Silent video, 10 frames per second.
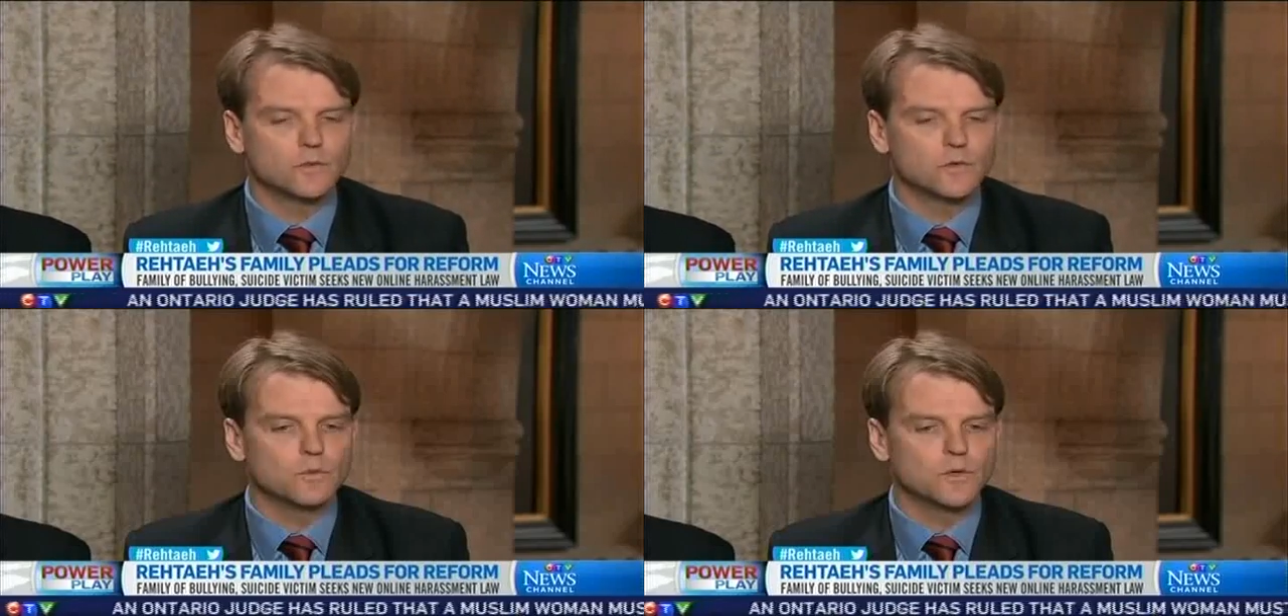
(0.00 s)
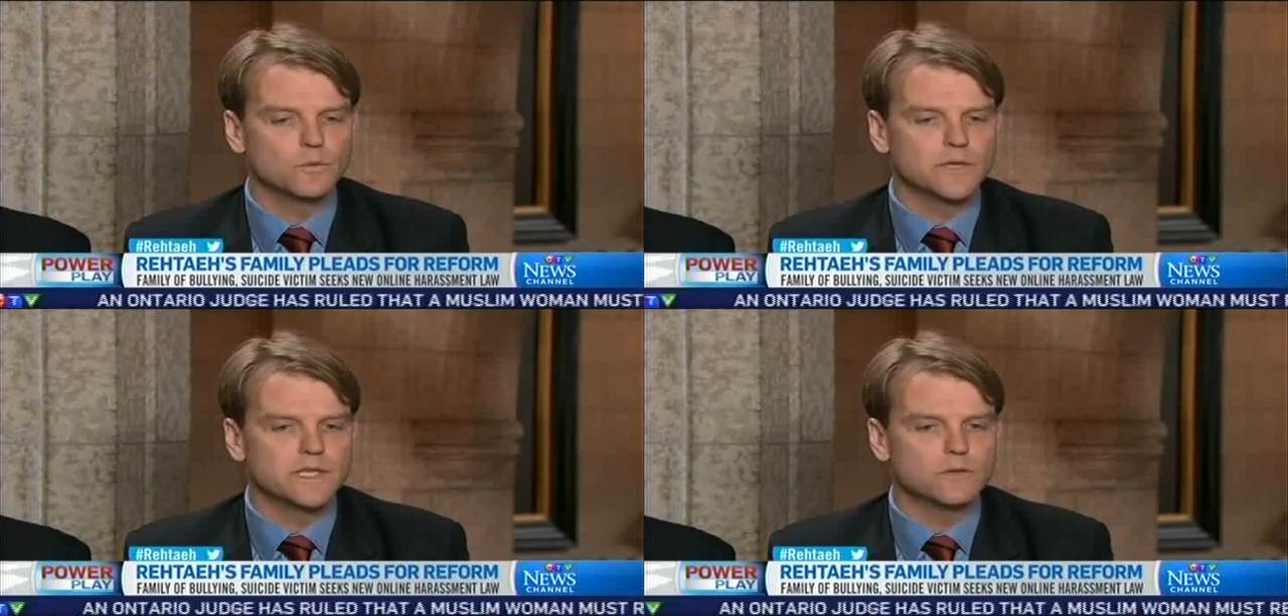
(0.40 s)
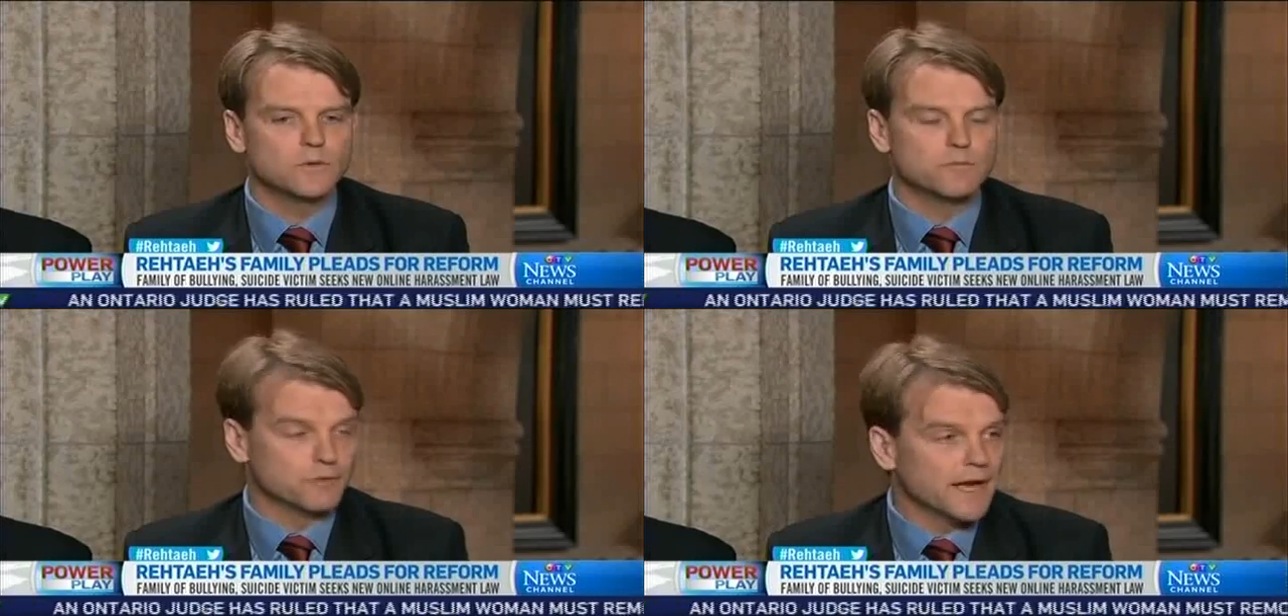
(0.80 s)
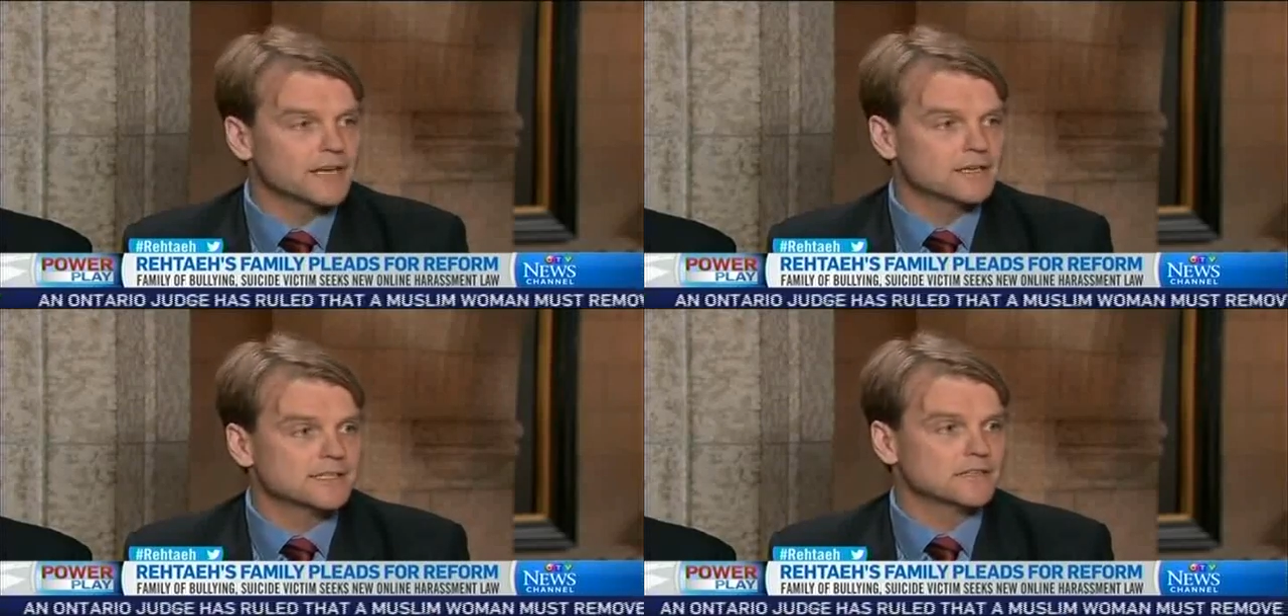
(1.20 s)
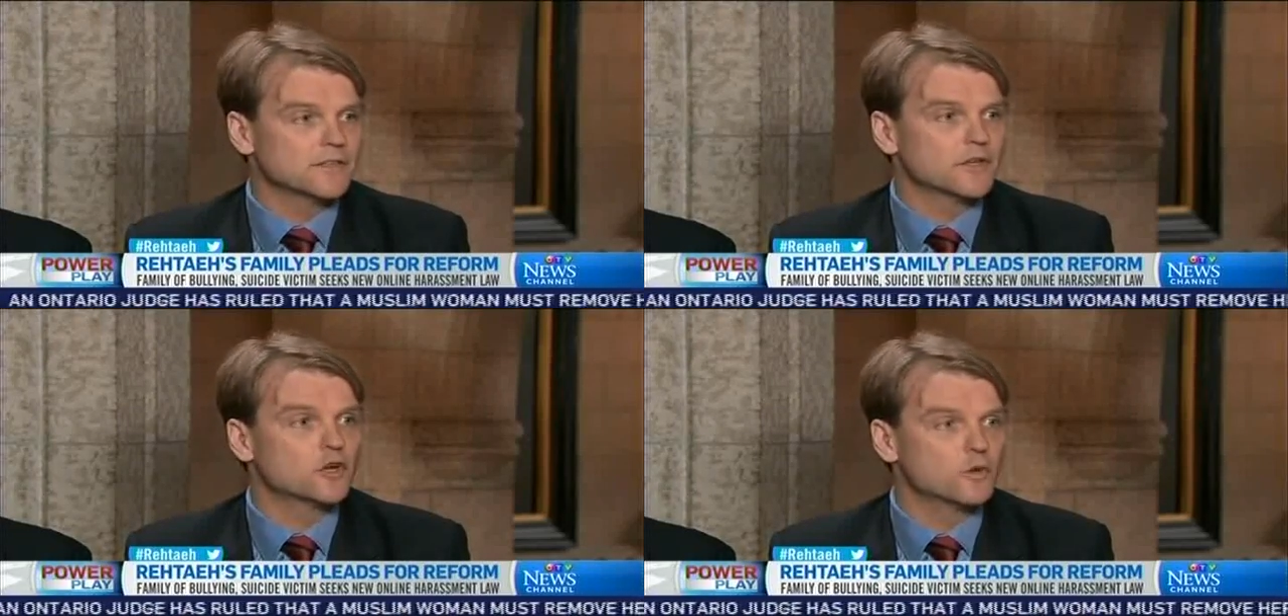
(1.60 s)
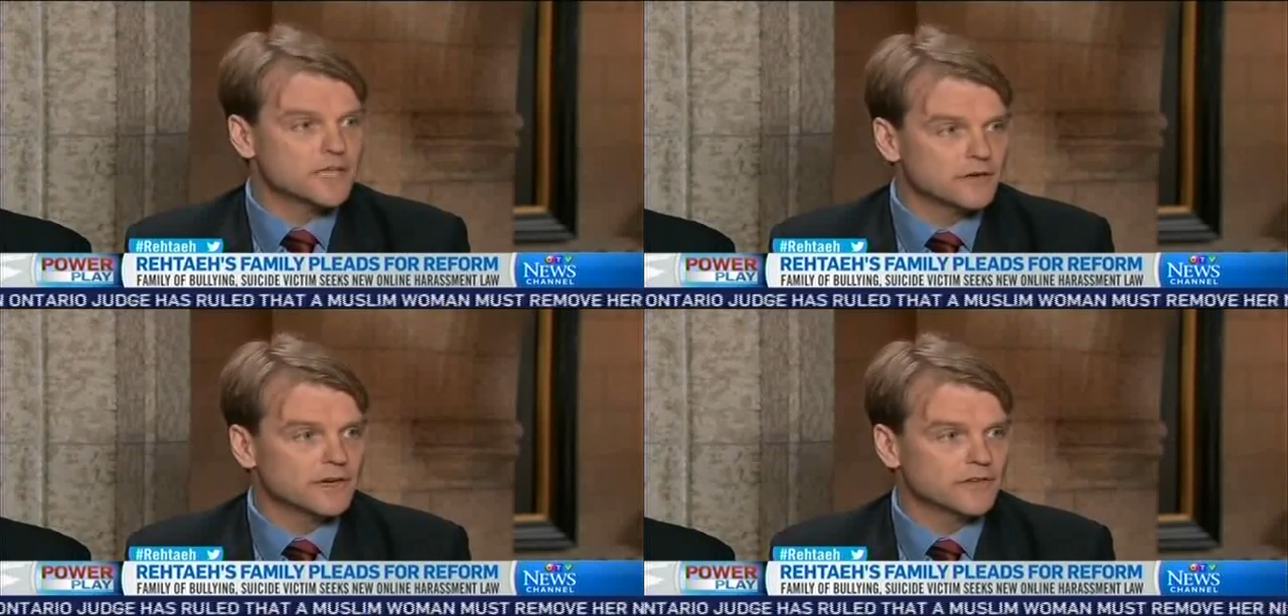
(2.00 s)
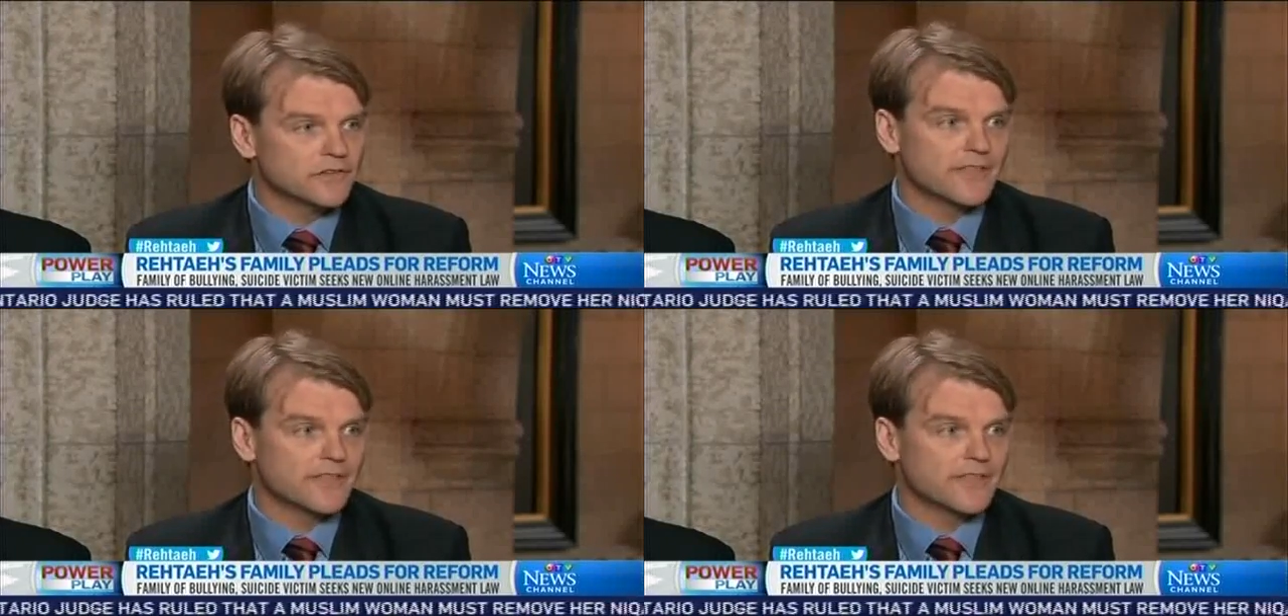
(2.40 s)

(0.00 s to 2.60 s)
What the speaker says: We pride ourselves on the coherence